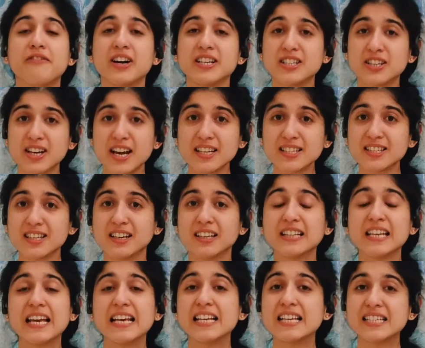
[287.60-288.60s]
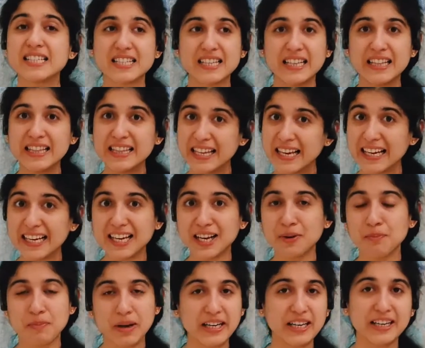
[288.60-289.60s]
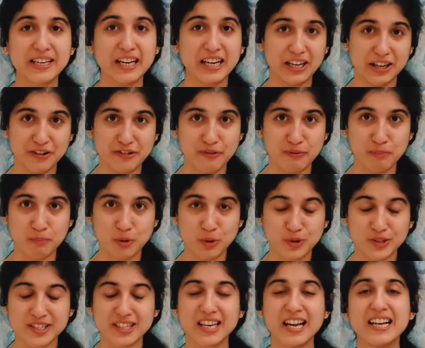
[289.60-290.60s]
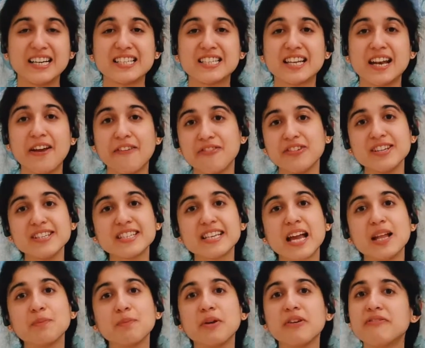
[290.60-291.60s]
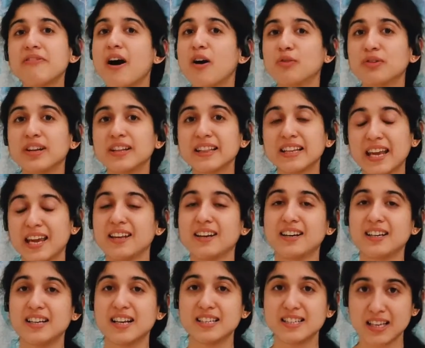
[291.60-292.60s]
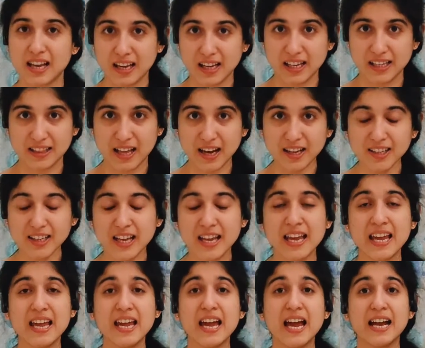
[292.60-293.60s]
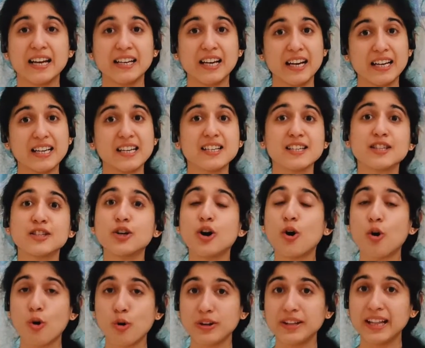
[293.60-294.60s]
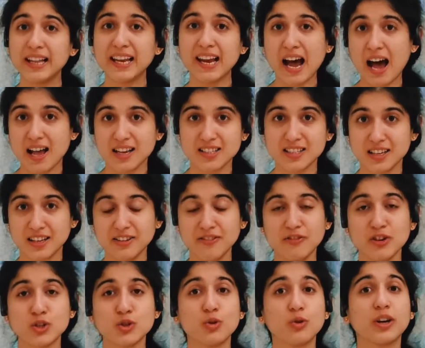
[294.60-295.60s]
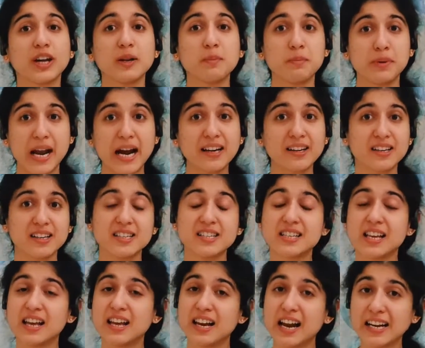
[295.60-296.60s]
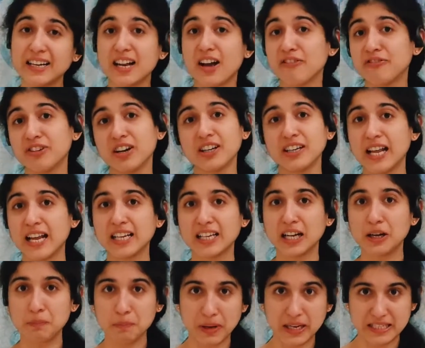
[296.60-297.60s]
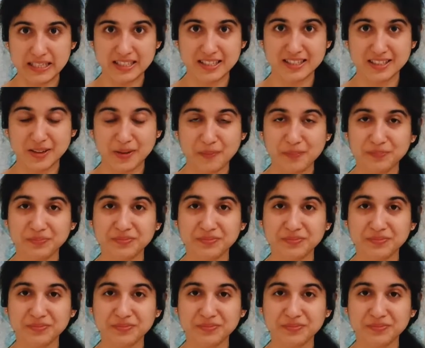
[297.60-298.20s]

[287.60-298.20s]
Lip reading: Vajrasan is kneeling meditative pose. Its reference can be found in Ghiranda Samhita and it is the only asana which you can practice right after taking meals.